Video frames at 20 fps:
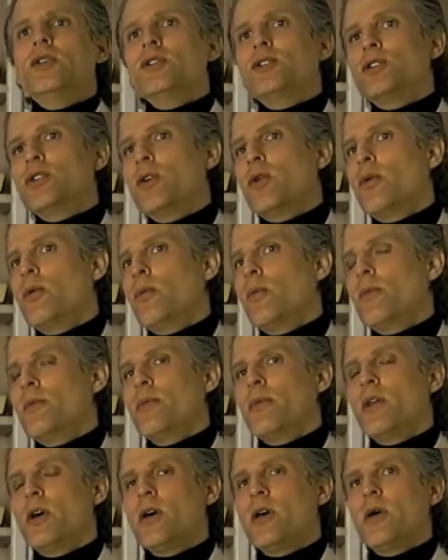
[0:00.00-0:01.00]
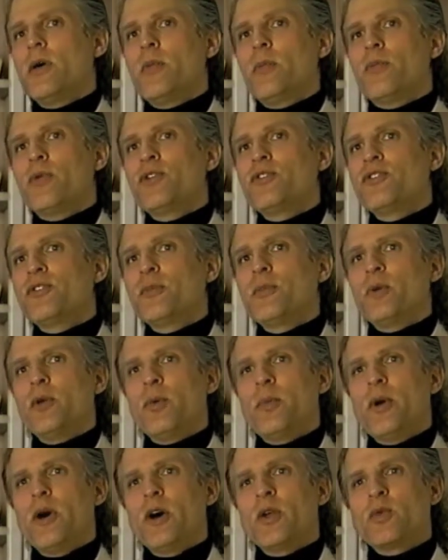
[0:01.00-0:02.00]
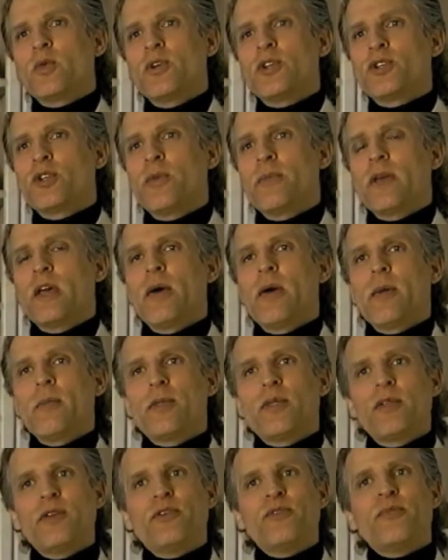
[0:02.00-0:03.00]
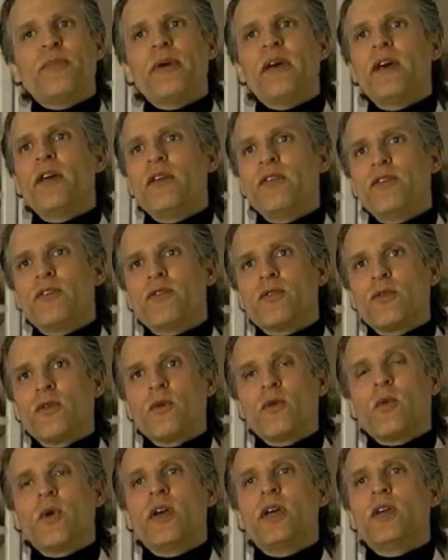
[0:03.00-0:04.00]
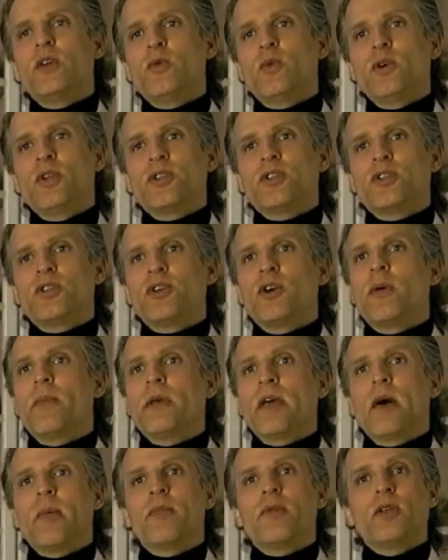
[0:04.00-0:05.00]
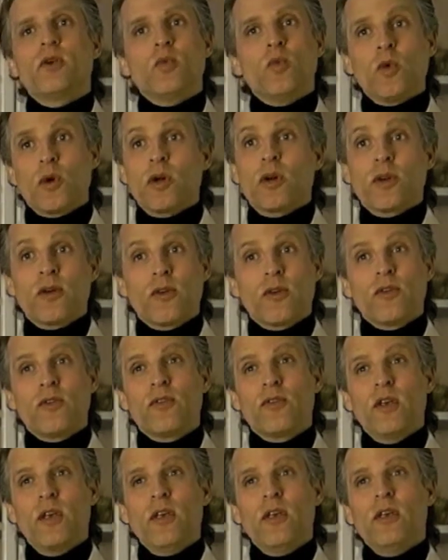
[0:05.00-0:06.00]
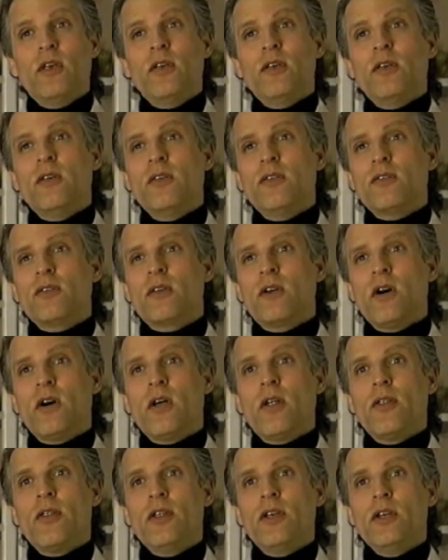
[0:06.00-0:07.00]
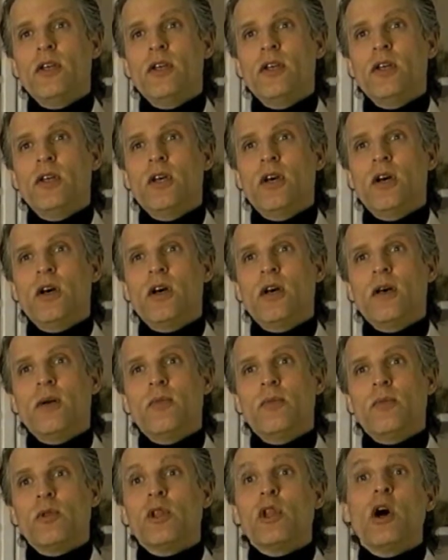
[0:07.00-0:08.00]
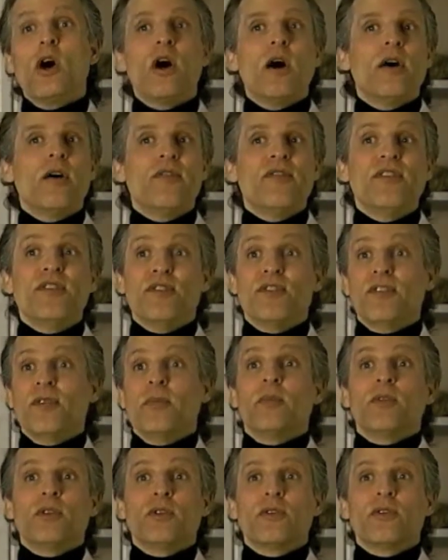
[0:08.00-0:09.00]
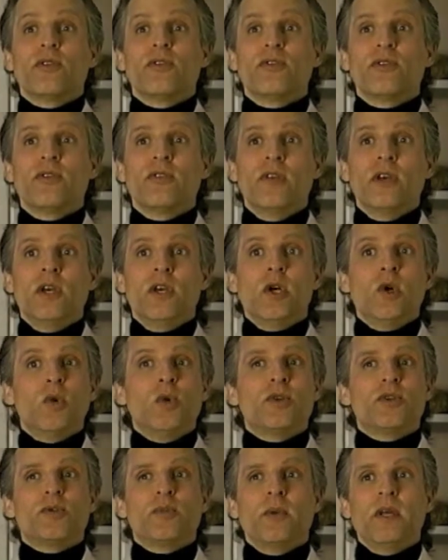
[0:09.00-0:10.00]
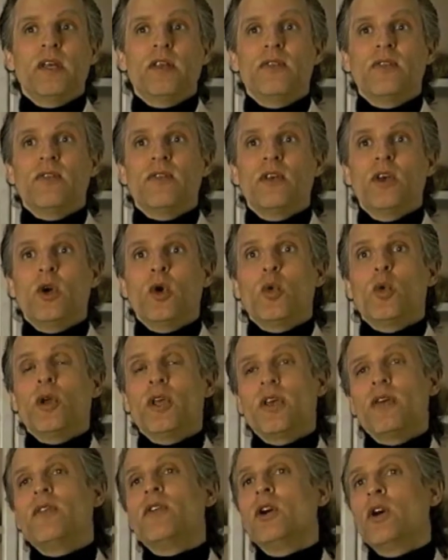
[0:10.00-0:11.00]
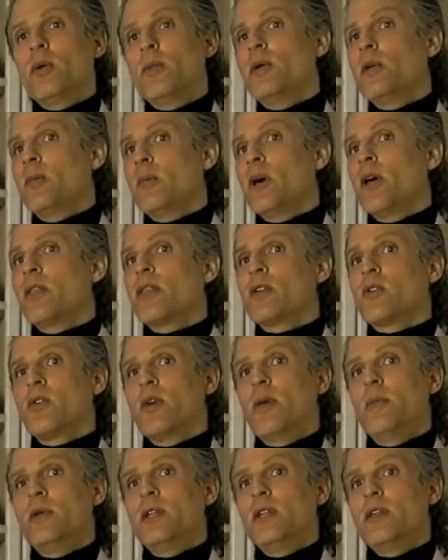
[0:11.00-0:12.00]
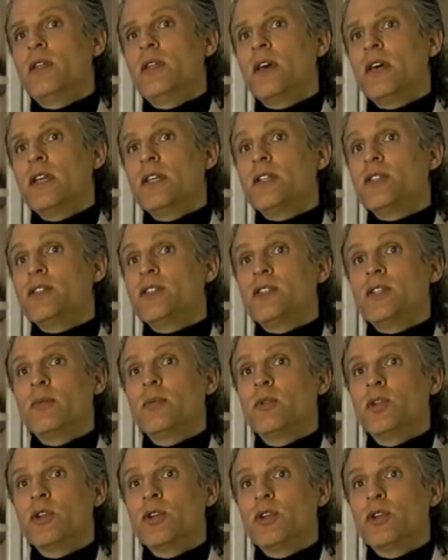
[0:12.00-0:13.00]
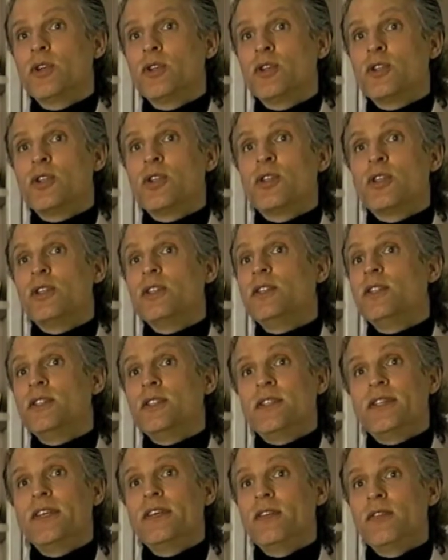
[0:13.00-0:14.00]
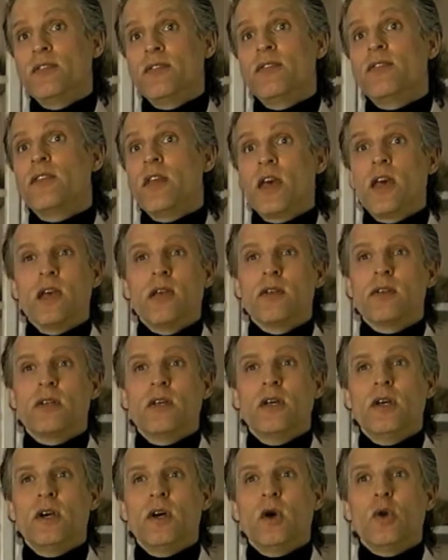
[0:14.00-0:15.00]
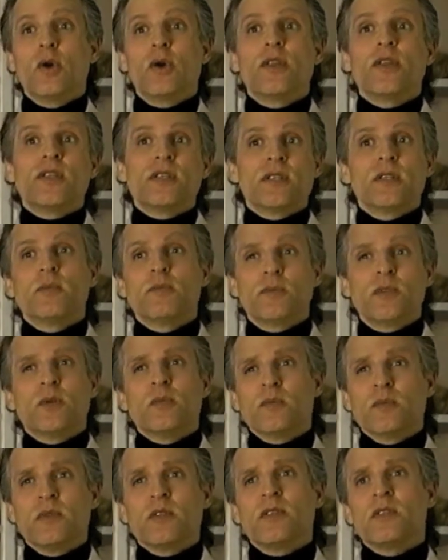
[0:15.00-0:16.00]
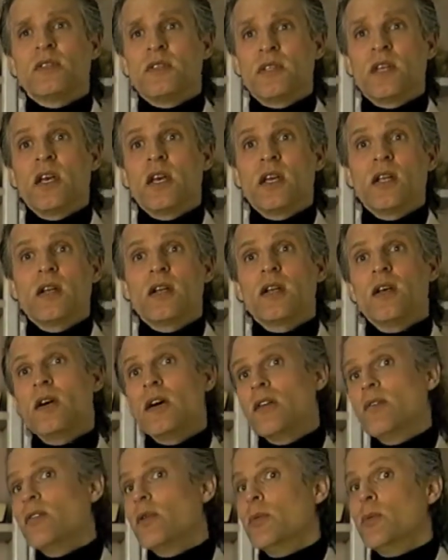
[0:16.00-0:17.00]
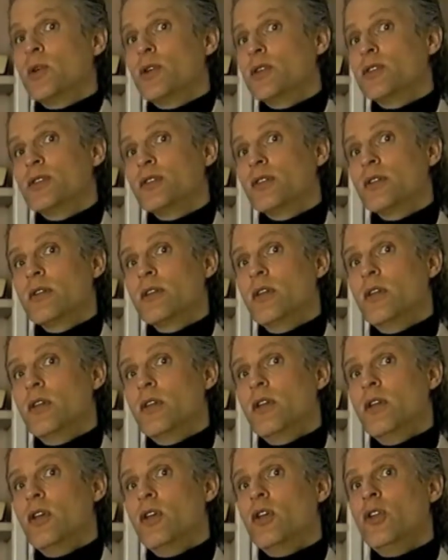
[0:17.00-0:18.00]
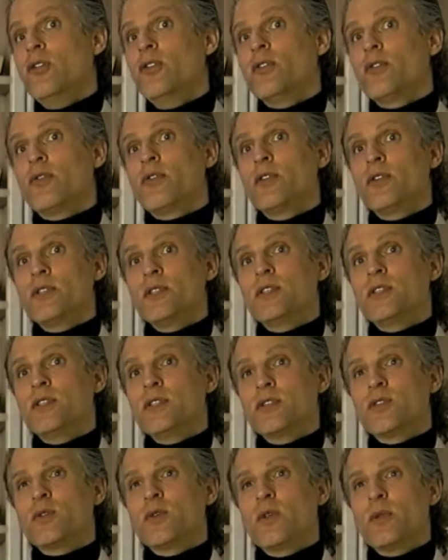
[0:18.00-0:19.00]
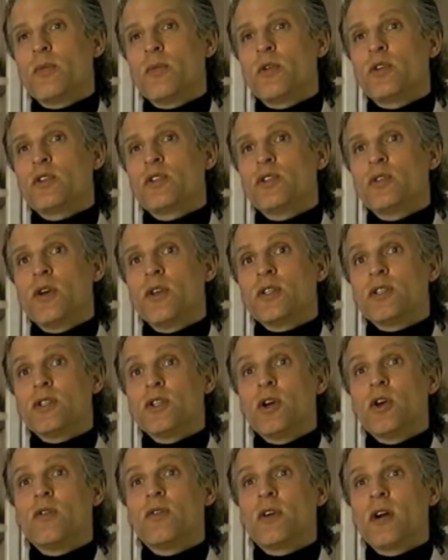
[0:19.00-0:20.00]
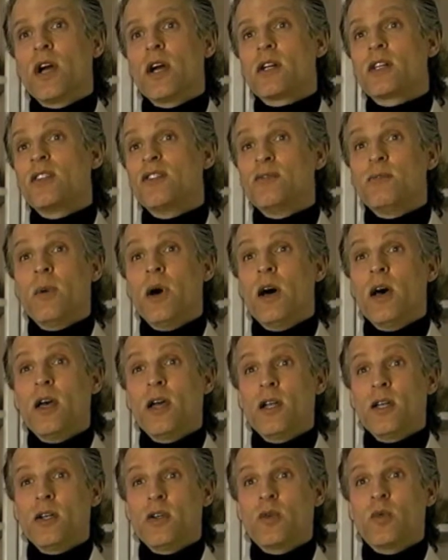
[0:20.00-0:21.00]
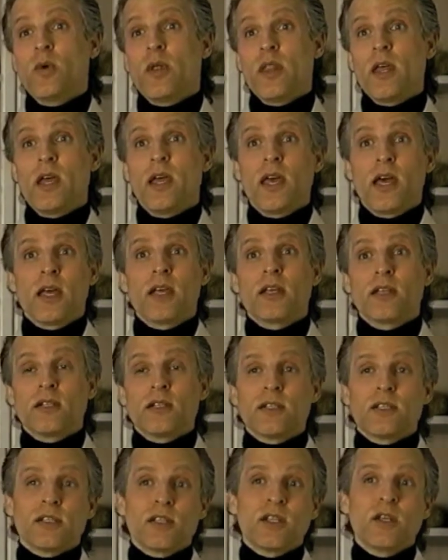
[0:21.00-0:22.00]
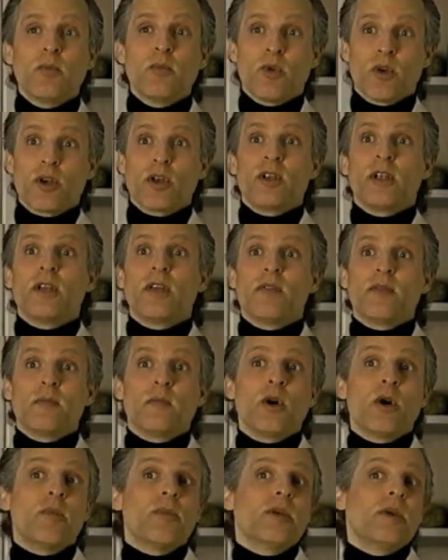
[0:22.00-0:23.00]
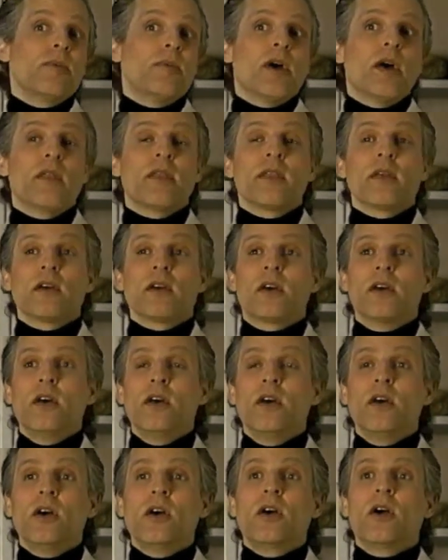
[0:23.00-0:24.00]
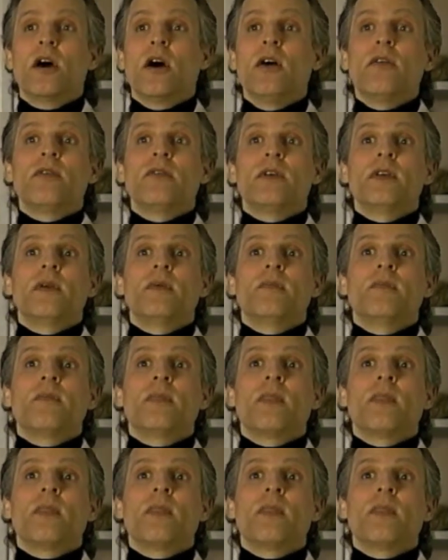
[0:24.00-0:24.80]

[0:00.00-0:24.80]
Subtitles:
So the principle upon which homeopathy is based, or the way in which homeopathy works, is called the law of the similars, which means we give a homeopathic remedy that is similar to the disease state or the symptoms state of the person. So for instance, with a person who has an overactive mind, when they can't get to sleep, we're going to give them homeopathic coffee.